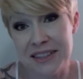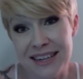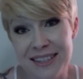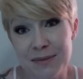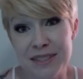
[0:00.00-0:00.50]
A lot
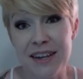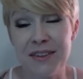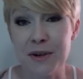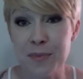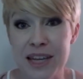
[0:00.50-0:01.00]
of times now
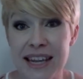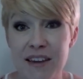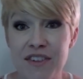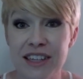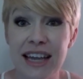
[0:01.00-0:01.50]
they're a
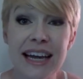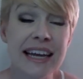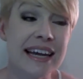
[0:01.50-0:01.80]
PDF online.